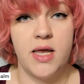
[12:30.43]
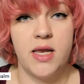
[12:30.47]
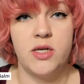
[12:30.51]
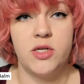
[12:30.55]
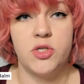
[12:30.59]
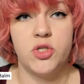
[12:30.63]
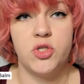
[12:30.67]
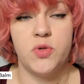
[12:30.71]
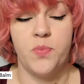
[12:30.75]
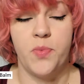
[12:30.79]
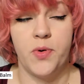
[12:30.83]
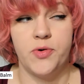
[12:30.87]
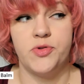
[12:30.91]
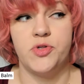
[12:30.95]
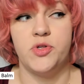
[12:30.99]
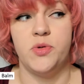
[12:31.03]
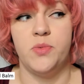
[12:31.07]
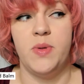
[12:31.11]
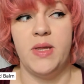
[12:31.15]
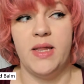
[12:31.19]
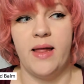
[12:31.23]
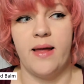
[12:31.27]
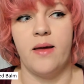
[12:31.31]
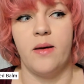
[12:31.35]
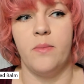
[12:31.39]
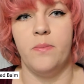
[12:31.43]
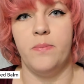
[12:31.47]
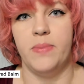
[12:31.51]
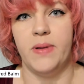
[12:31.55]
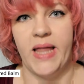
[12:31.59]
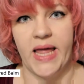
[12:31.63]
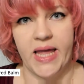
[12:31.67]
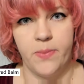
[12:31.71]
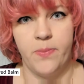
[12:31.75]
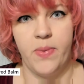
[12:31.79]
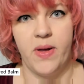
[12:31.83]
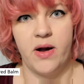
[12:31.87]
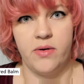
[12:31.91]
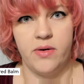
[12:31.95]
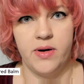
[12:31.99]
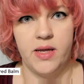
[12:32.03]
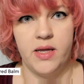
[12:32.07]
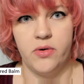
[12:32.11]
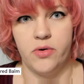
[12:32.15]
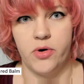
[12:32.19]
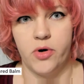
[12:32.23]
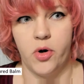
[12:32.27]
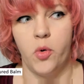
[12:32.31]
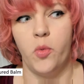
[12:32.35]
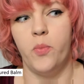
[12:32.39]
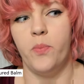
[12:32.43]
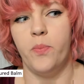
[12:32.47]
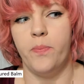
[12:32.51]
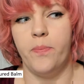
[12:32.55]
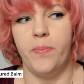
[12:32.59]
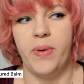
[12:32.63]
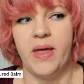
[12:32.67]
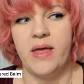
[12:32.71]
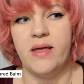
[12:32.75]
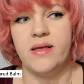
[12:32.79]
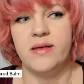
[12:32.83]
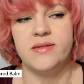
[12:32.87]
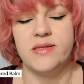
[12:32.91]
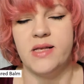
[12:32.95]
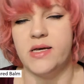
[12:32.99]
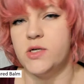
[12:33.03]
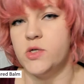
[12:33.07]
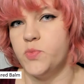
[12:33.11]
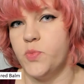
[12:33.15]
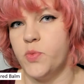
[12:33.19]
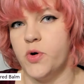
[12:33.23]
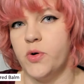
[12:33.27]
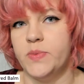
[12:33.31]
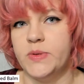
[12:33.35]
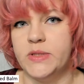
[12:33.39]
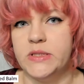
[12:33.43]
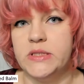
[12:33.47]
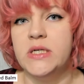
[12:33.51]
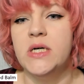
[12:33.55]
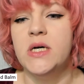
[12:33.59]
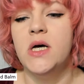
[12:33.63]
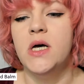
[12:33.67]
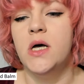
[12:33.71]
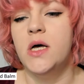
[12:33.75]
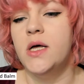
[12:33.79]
and it's supposed to be like a blackberry, you know, pink/purple.